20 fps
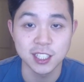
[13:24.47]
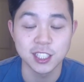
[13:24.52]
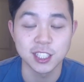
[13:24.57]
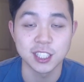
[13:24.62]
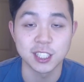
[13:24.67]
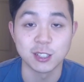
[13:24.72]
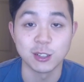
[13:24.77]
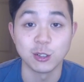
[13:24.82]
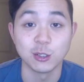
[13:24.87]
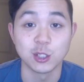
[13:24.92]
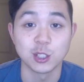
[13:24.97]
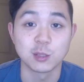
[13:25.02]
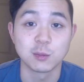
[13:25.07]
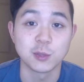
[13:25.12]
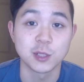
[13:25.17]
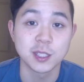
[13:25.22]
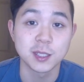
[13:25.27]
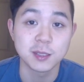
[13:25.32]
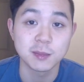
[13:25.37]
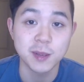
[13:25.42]
a shareholder's
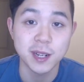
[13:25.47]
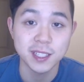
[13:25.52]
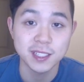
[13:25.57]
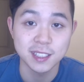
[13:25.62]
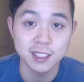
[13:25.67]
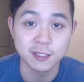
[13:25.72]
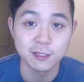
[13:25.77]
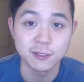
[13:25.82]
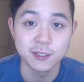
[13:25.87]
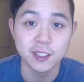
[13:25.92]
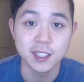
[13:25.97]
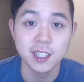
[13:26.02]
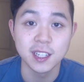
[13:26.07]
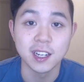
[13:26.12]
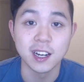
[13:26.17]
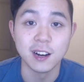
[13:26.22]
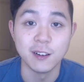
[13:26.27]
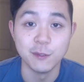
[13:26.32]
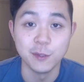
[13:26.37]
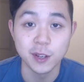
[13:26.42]
perspective
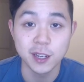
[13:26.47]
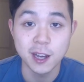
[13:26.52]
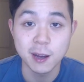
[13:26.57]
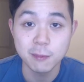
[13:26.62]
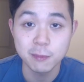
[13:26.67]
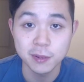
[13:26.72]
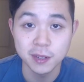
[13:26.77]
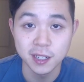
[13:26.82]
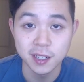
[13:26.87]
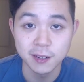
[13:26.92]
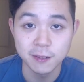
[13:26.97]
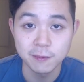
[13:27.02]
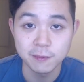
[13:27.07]
of the company.